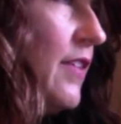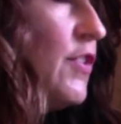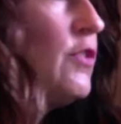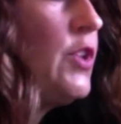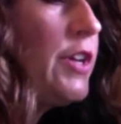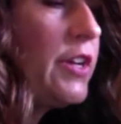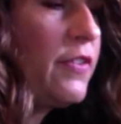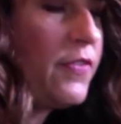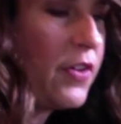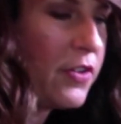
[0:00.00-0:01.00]
if you look
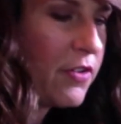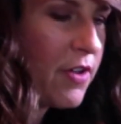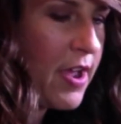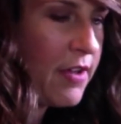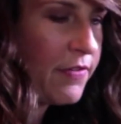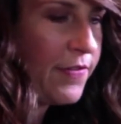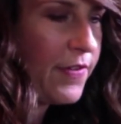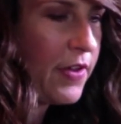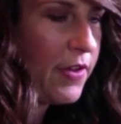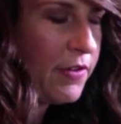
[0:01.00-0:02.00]
at a photograph
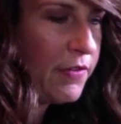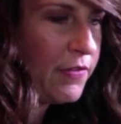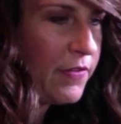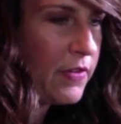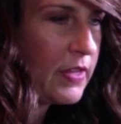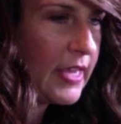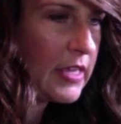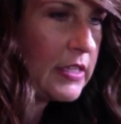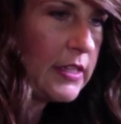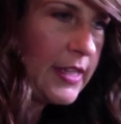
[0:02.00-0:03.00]
of like
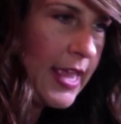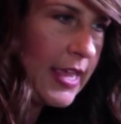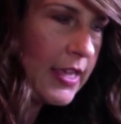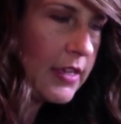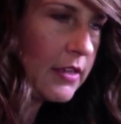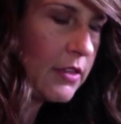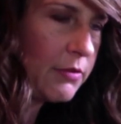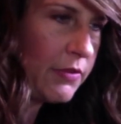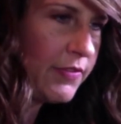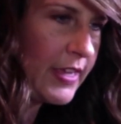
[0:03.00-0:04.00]
a lake, the
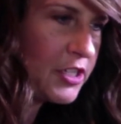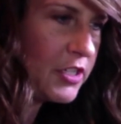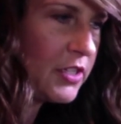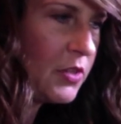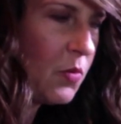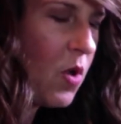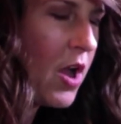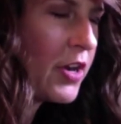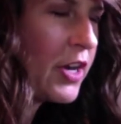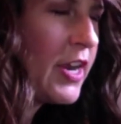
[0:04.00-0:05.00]
reflection in the
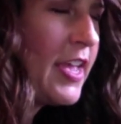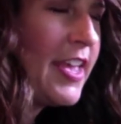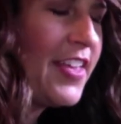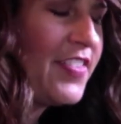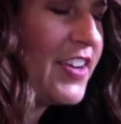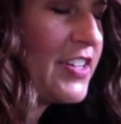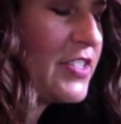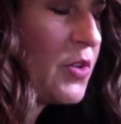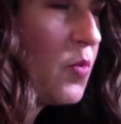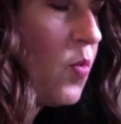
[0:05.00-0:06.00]
water,
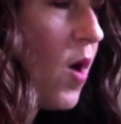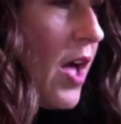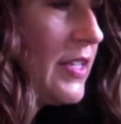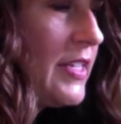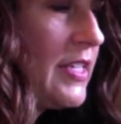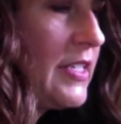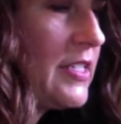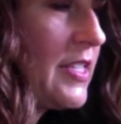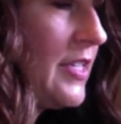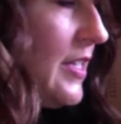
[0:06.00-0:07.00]
there's a quality
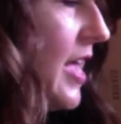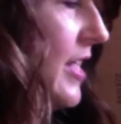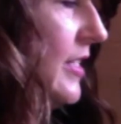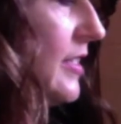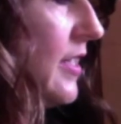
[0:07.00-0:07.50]
to the line. It's